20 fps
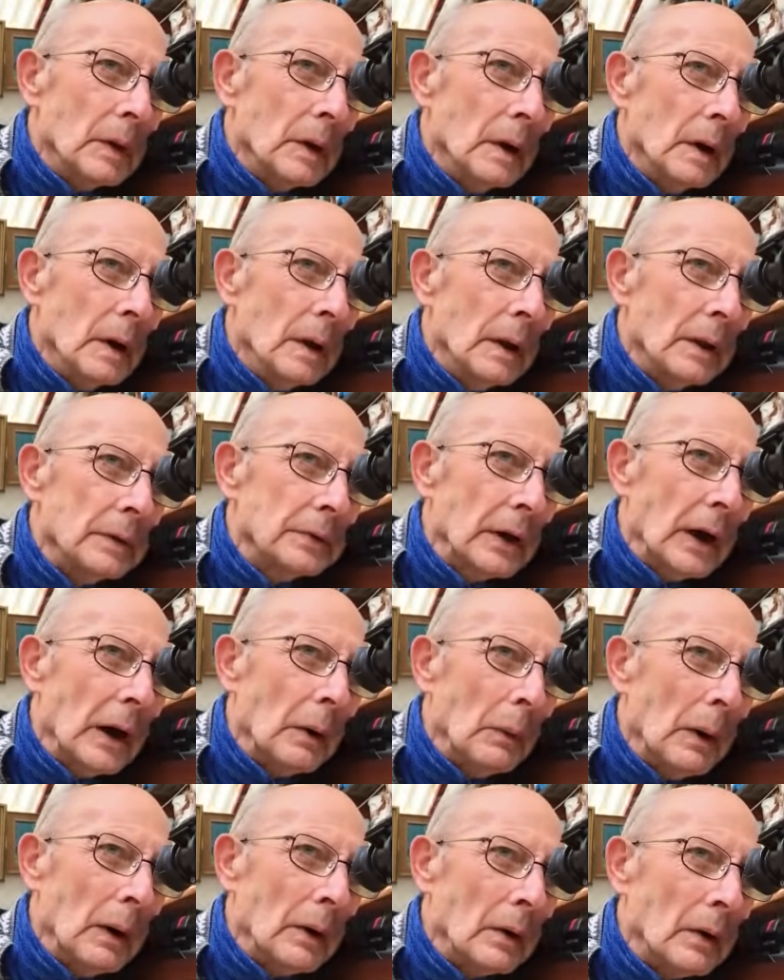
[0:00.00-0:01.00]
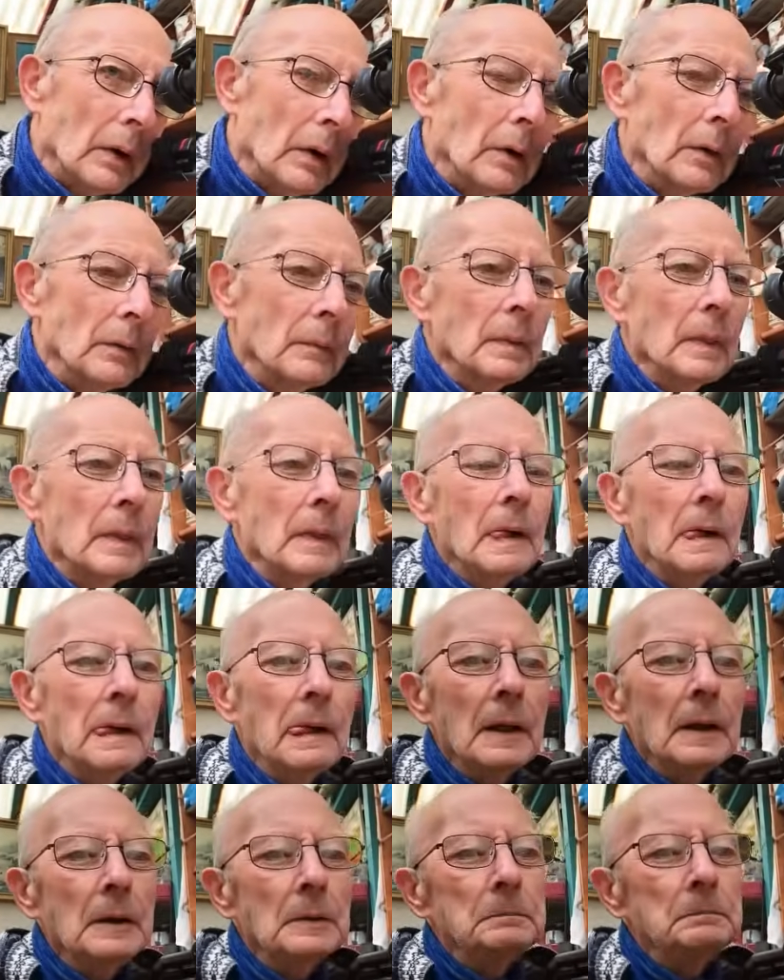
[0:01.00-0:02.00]
and that's that one gone.
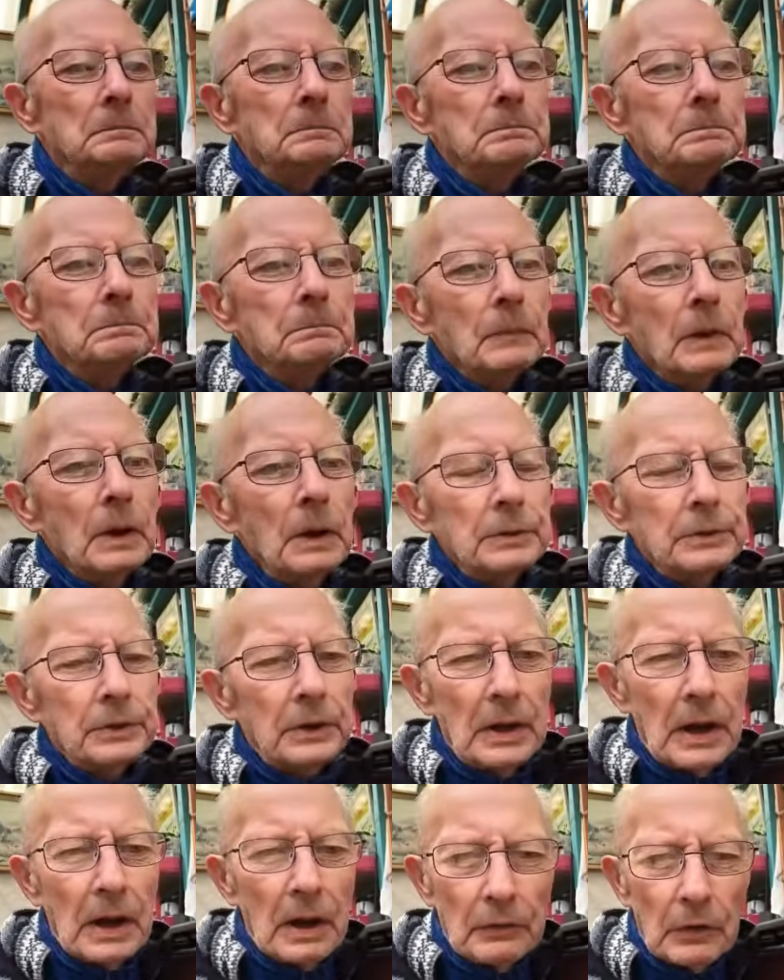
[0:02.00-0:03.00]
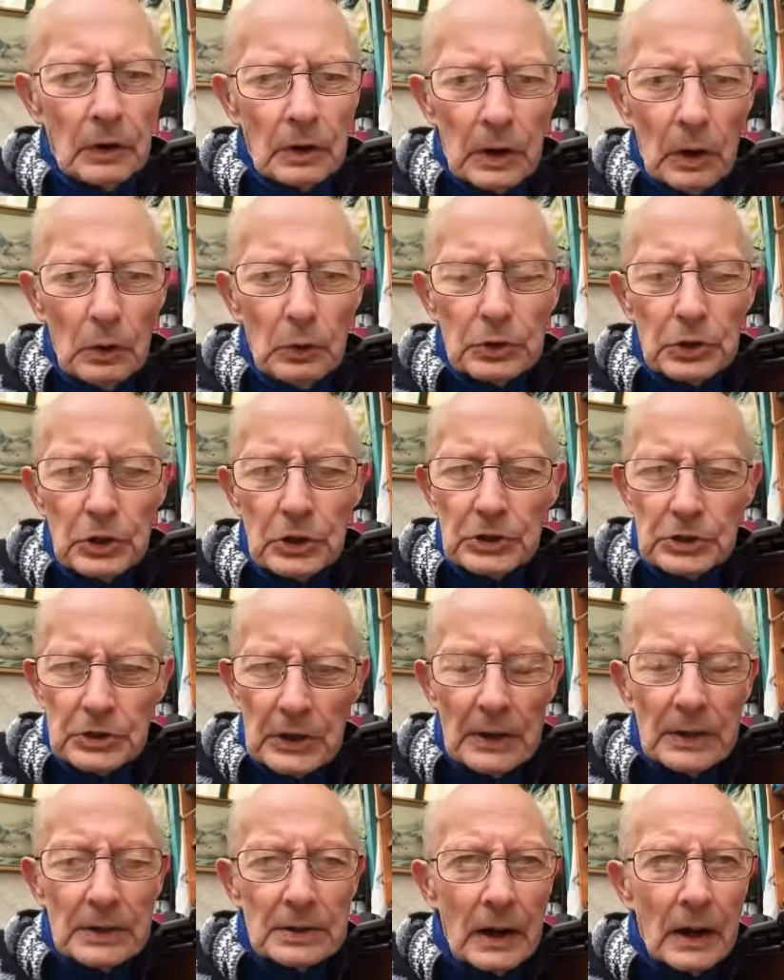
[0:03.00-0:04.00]
See, now if I go to the
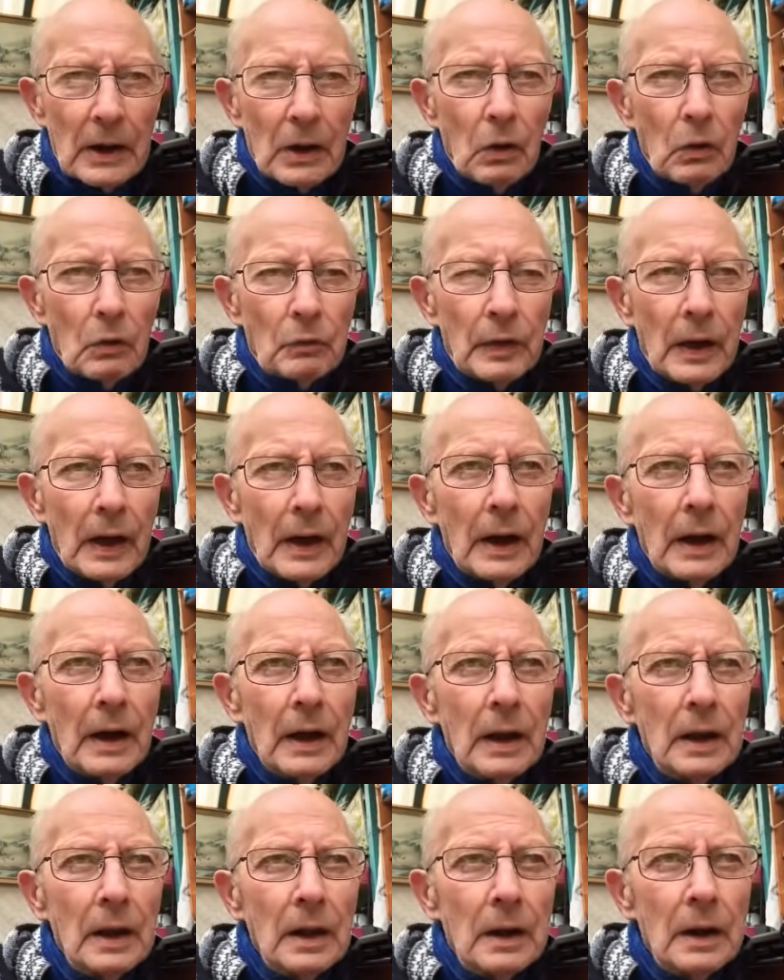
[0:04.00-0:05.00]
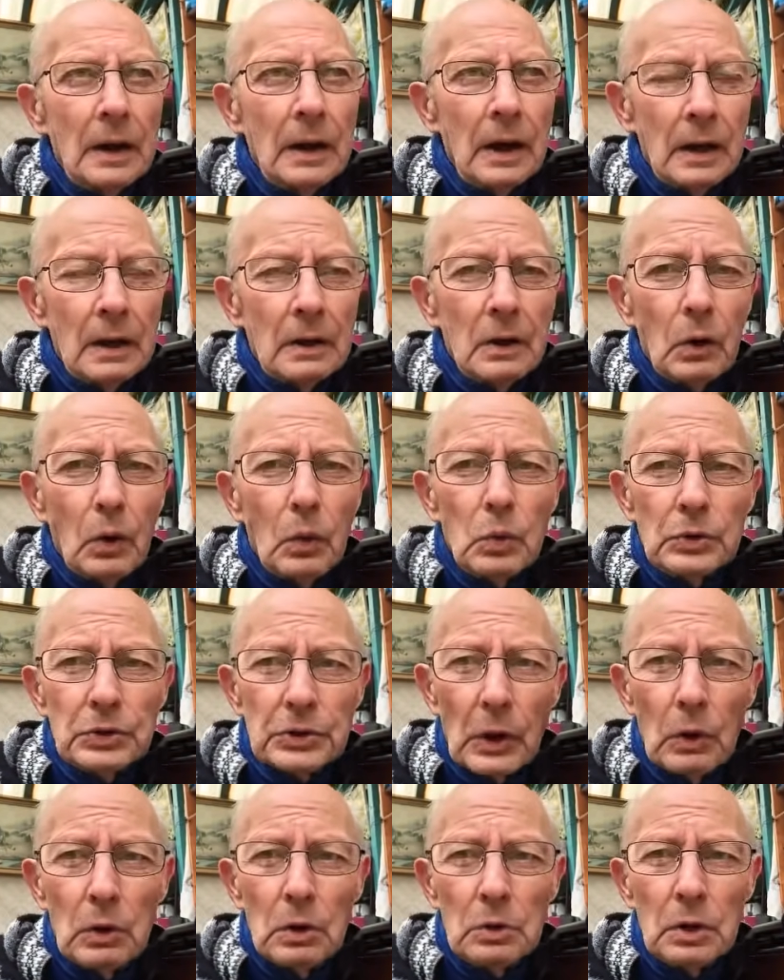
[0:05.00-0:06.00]
centre of that, it
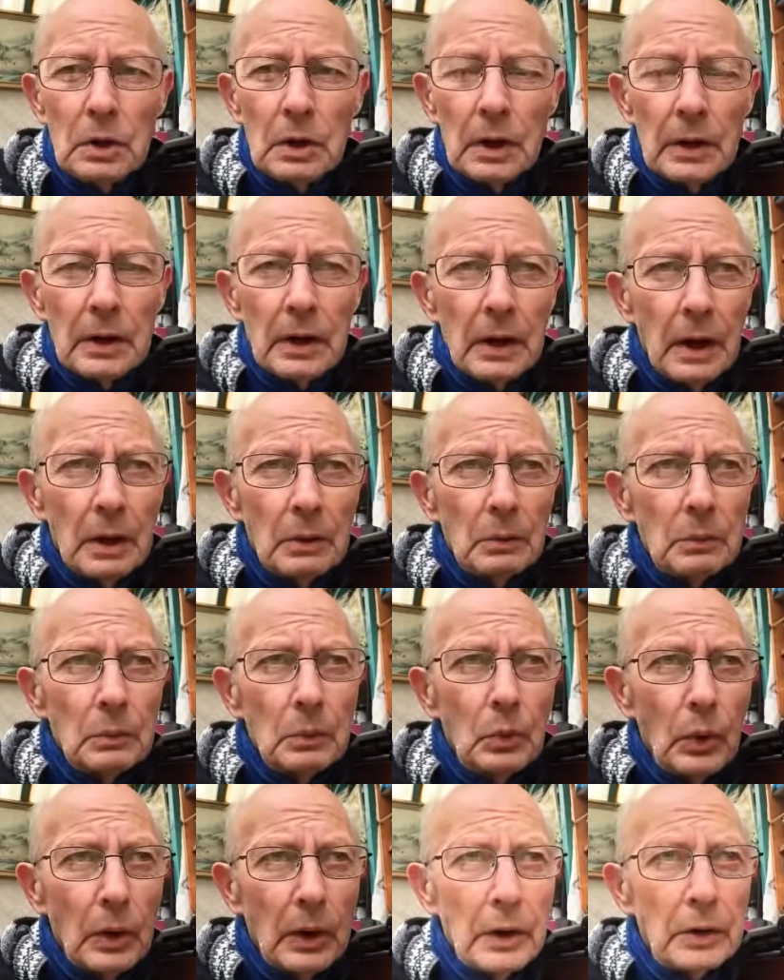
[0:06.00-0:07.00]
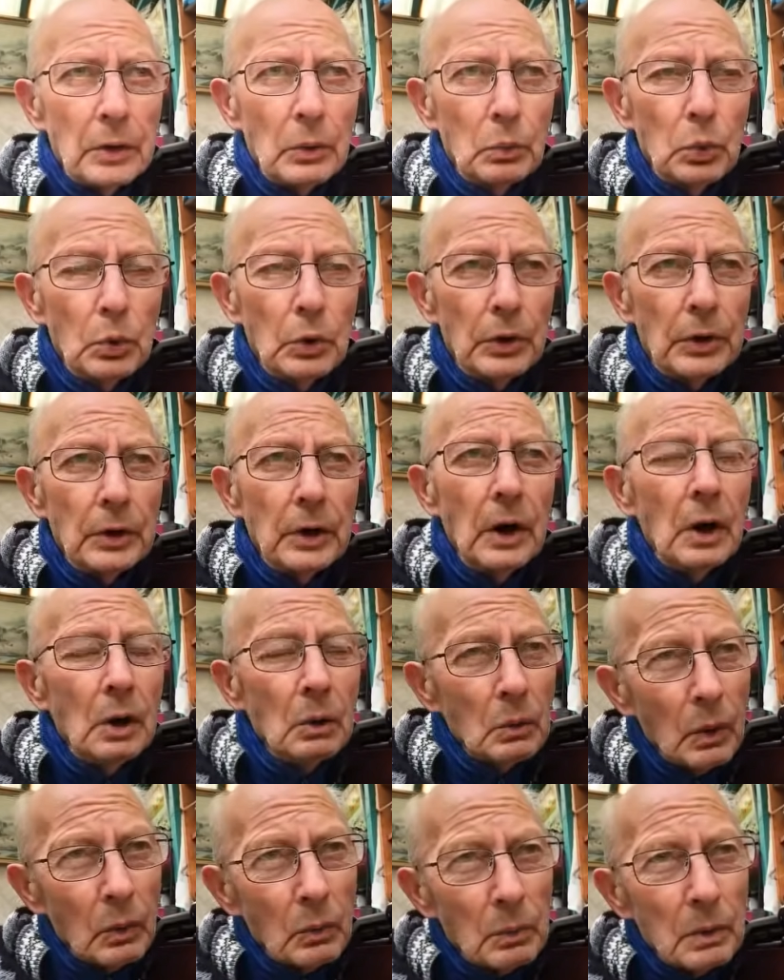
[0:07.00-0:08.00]
also will hit the wood.
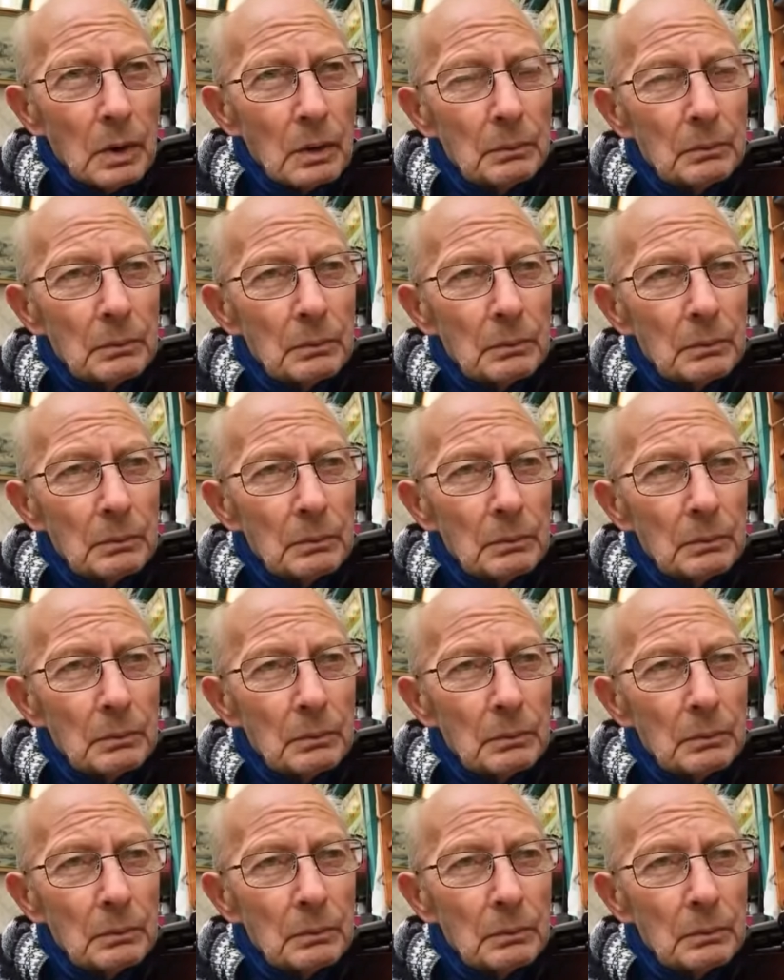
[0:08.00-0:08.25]
Well,